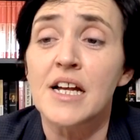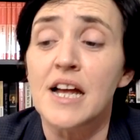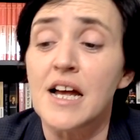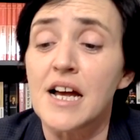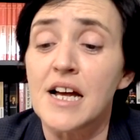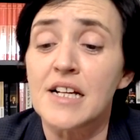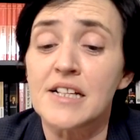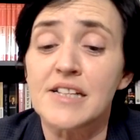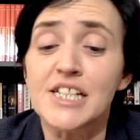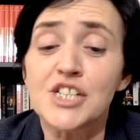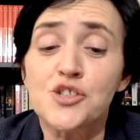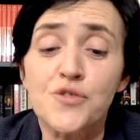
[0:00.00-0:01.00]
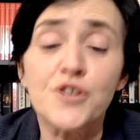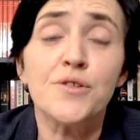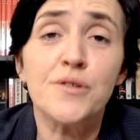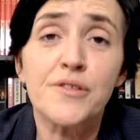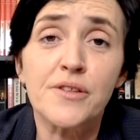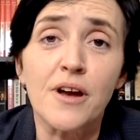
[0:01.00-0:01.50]
the
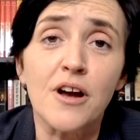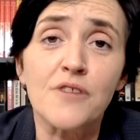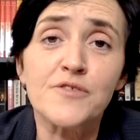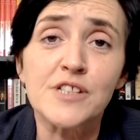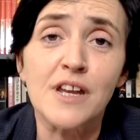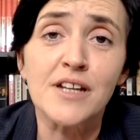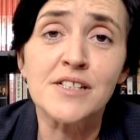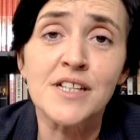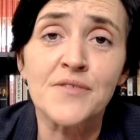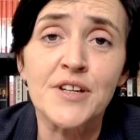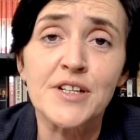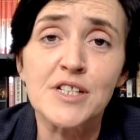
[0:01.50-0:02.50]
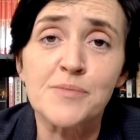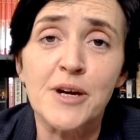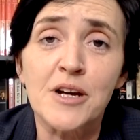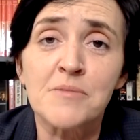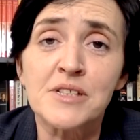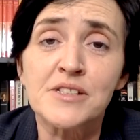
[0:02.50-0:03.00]
truth of scientific
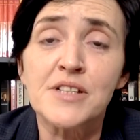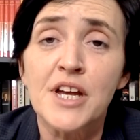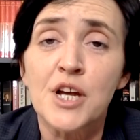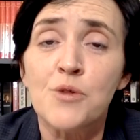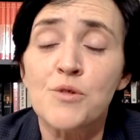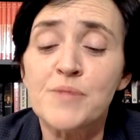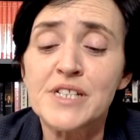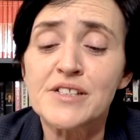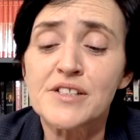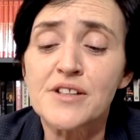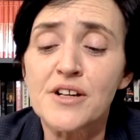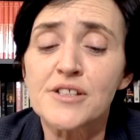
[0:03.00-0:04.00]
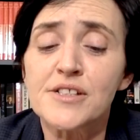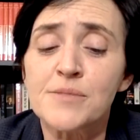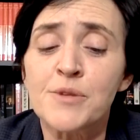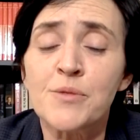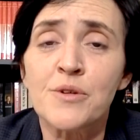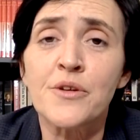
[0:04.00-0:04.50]
experiments will be discussed,
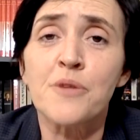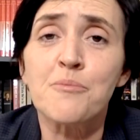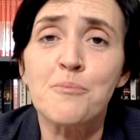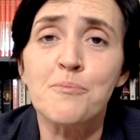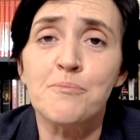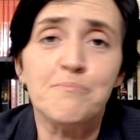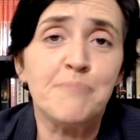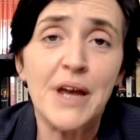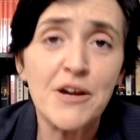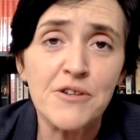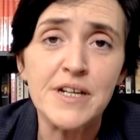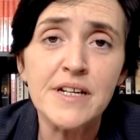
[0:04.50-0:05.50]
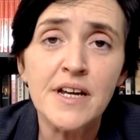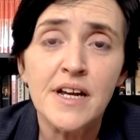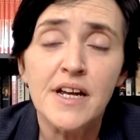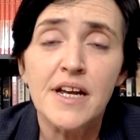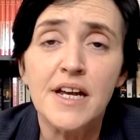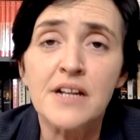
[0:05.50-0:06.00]
and we will not bury
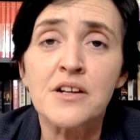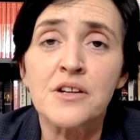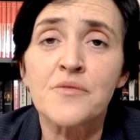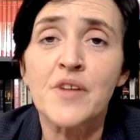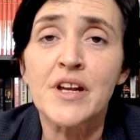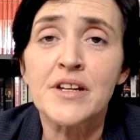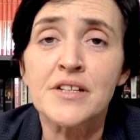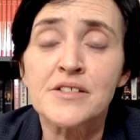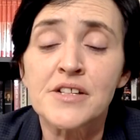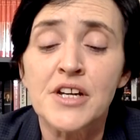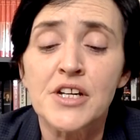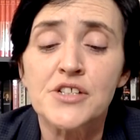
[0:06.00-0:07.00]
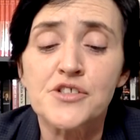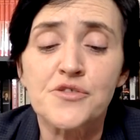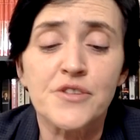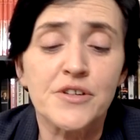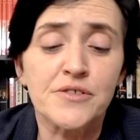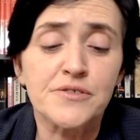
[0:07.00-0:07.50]
inconvenient
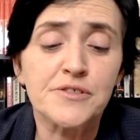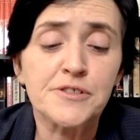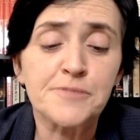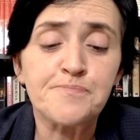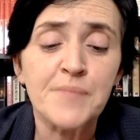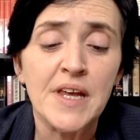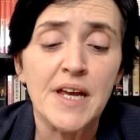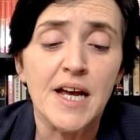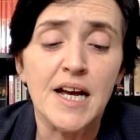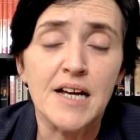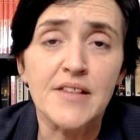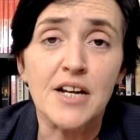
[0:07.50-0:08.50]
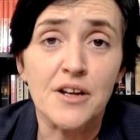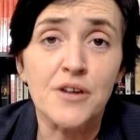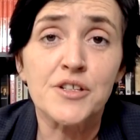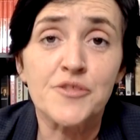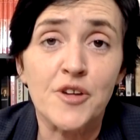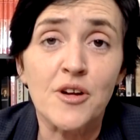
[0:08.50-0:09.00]
truths. That
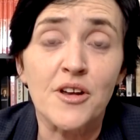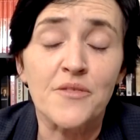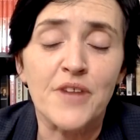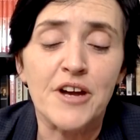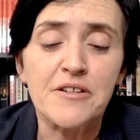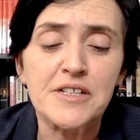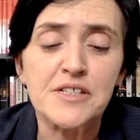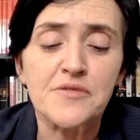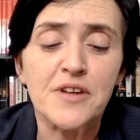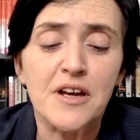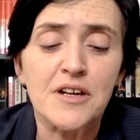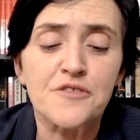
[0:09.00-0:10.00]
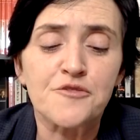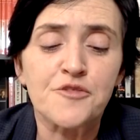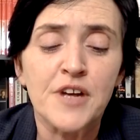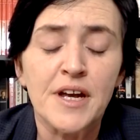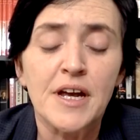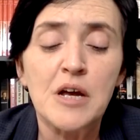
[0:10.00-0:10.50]
goes for a lot of areas of
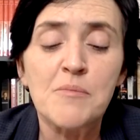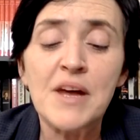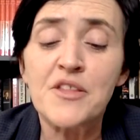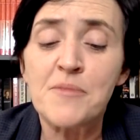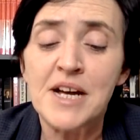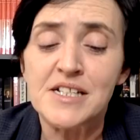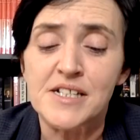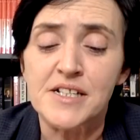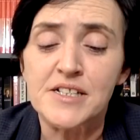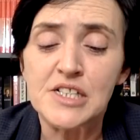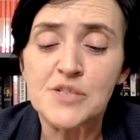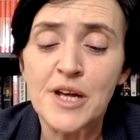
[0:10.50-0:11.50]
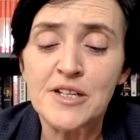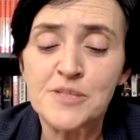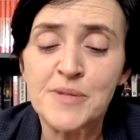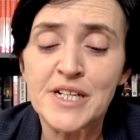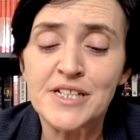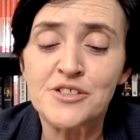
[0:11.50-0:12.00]
life. Mathematics, as well
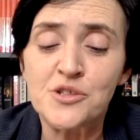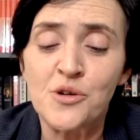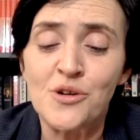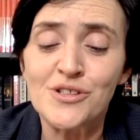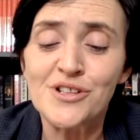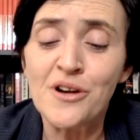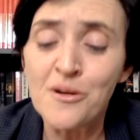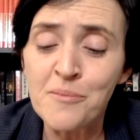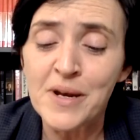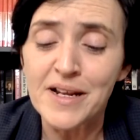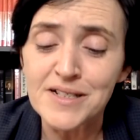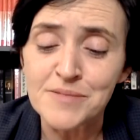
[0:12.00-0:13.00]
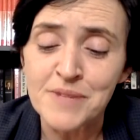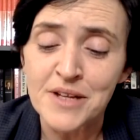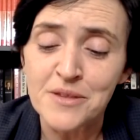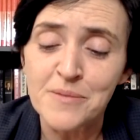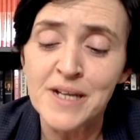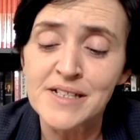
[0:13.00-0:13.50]
as being taught complex
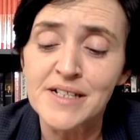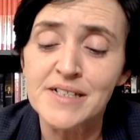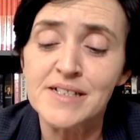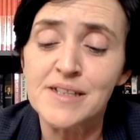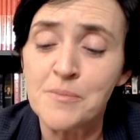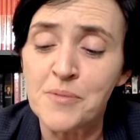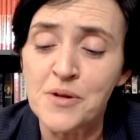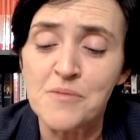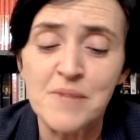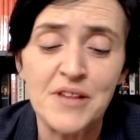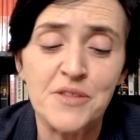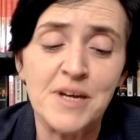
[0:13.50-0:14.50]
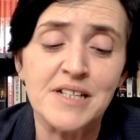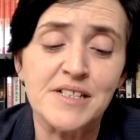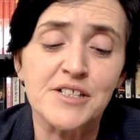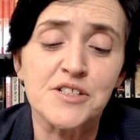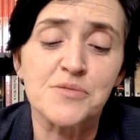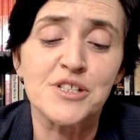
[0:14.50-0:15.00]
mathematics, simple
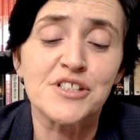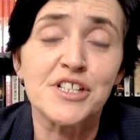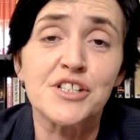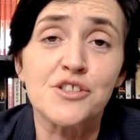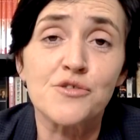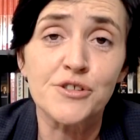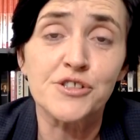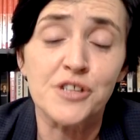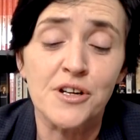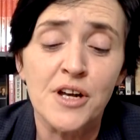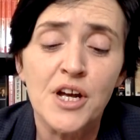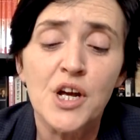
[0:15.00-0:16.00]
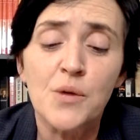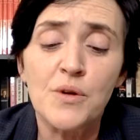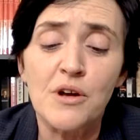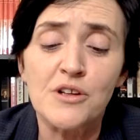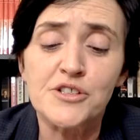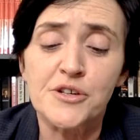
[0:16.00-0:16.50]
mathematics, which is crucial,
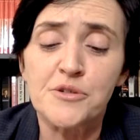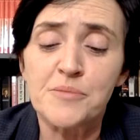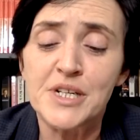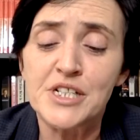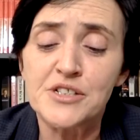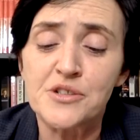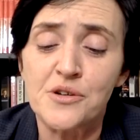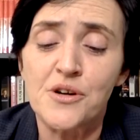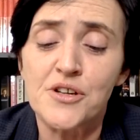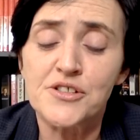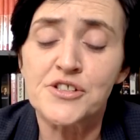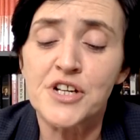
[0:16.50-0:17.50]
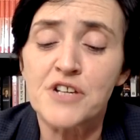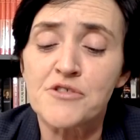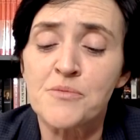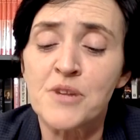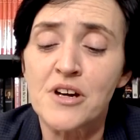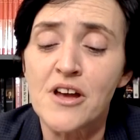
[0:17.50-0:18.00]
will also be taught.
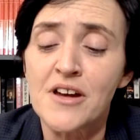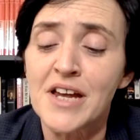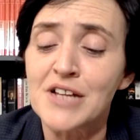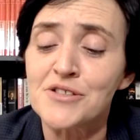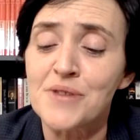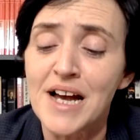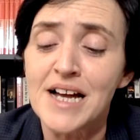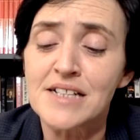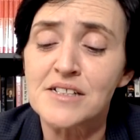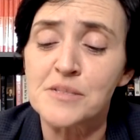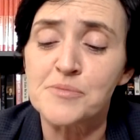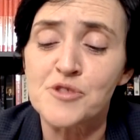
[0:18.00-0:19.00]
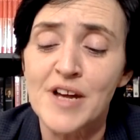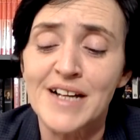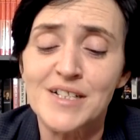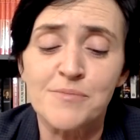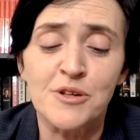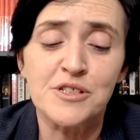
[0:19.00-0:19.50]
Children will learn how to add,
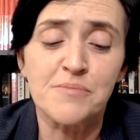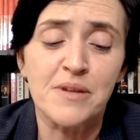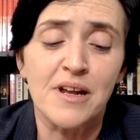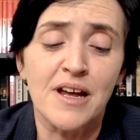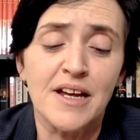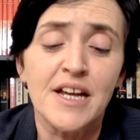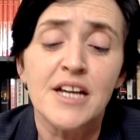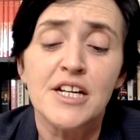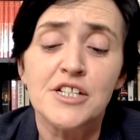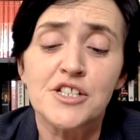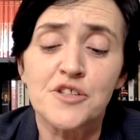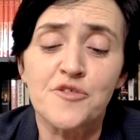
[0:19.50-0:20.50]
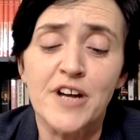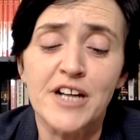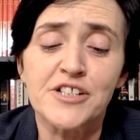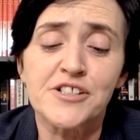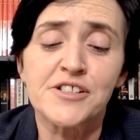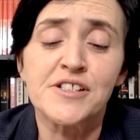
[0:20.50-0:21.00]
subtract, multiply, do
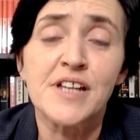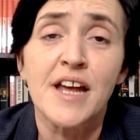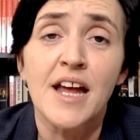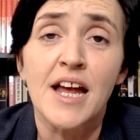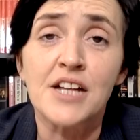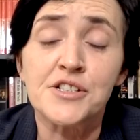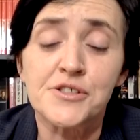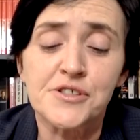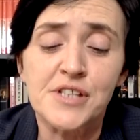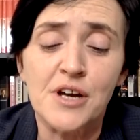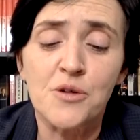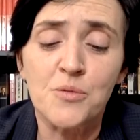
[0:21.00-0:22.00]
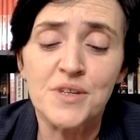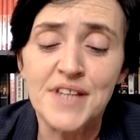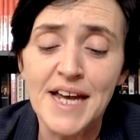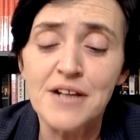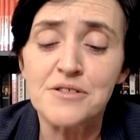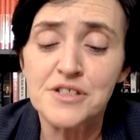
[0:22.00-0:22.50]
fractions, and do so
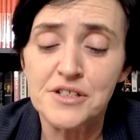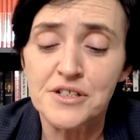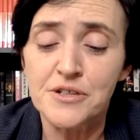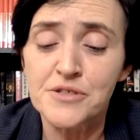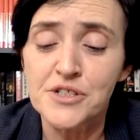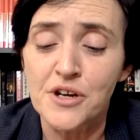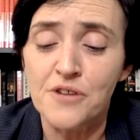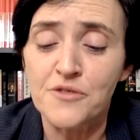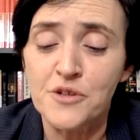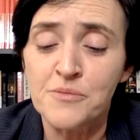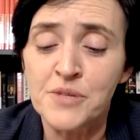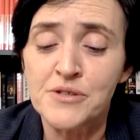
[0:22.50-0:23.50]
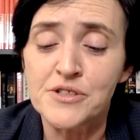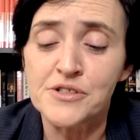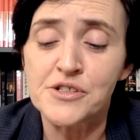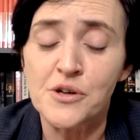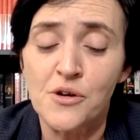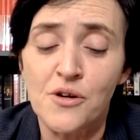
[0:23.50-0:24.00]
without use of
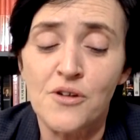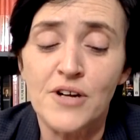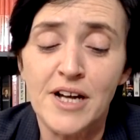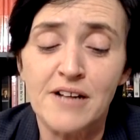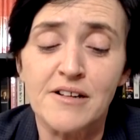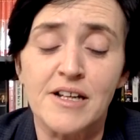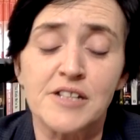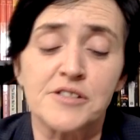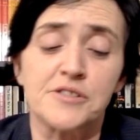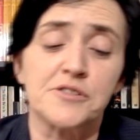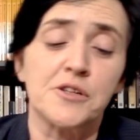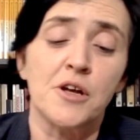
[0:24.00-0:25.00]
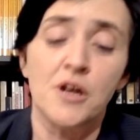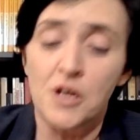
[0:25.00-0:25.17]
computers or calculators.